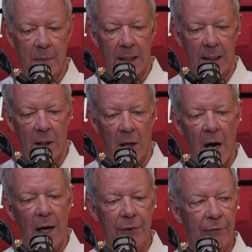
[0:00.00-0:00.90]
uh,
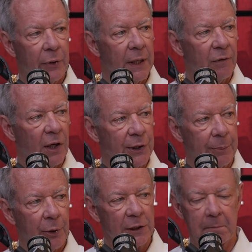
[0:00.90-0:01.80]
author for InterVarsity
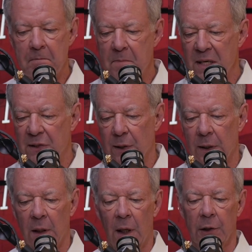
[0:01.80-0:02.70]
Press,
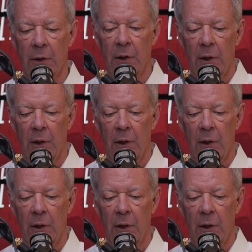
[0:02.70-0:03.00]
best-selling author.